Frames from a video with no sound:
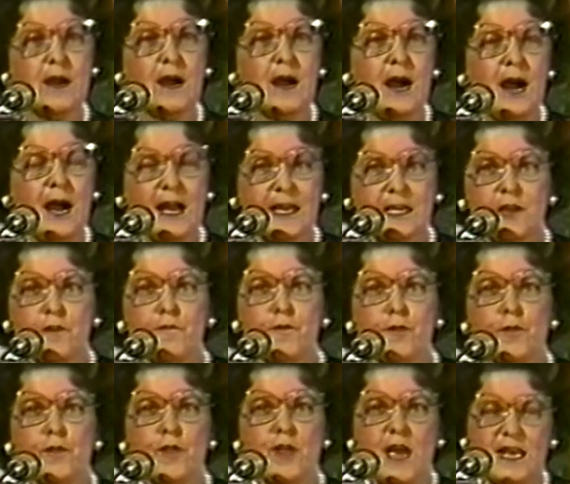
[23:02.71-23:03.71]
I give
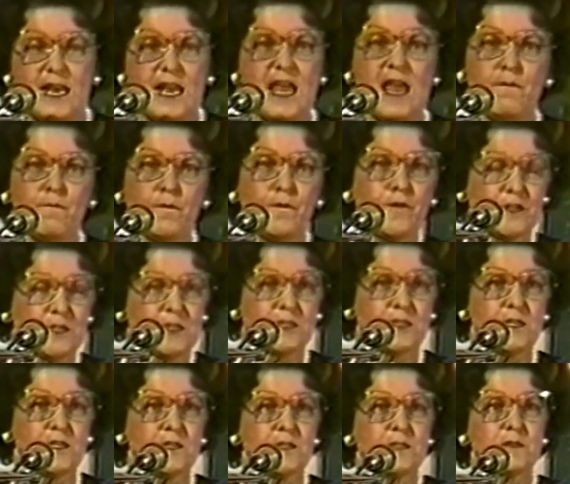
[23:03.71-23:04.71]
you that
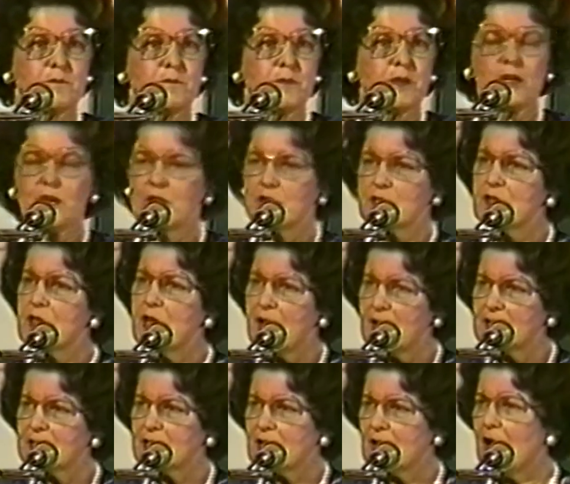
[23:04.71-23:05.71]
emphasis because
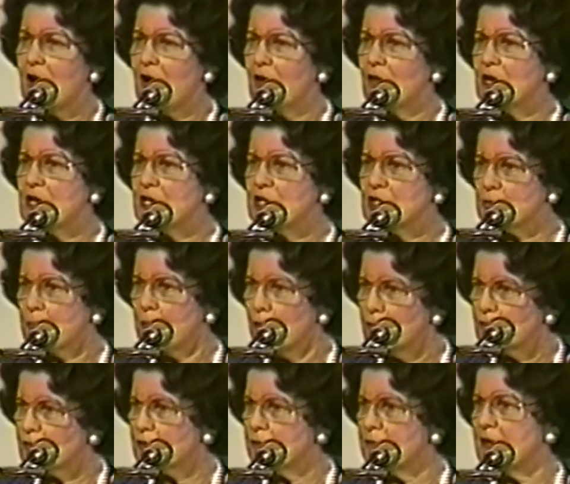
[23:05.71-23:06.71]
that's how he
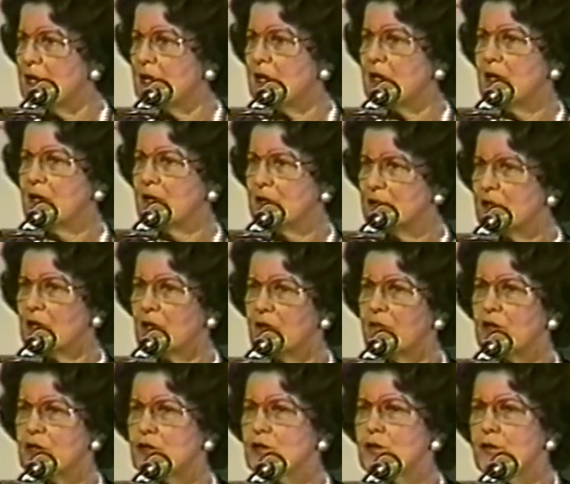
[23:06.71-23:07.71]
spoke to me to give
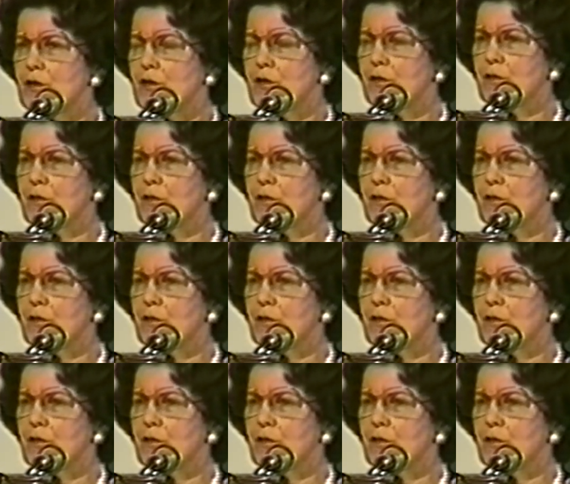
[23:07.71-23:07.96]
it to you.